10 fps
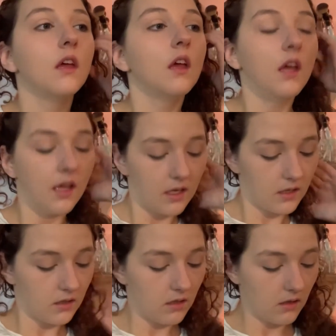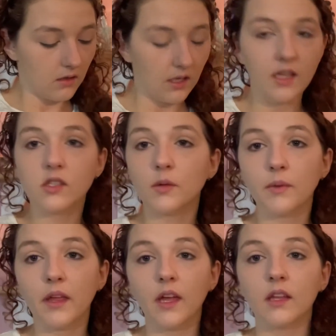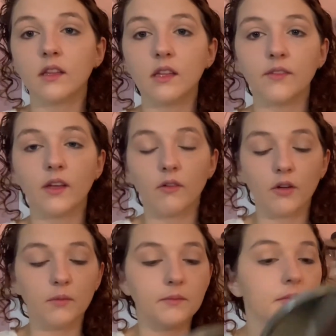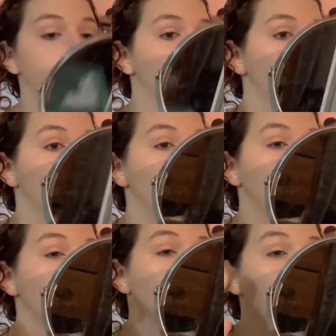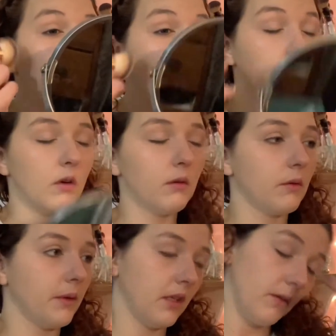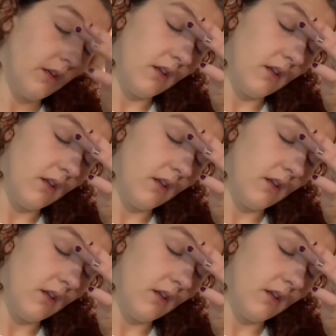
and the kids are playing in the living room, and what were we doing?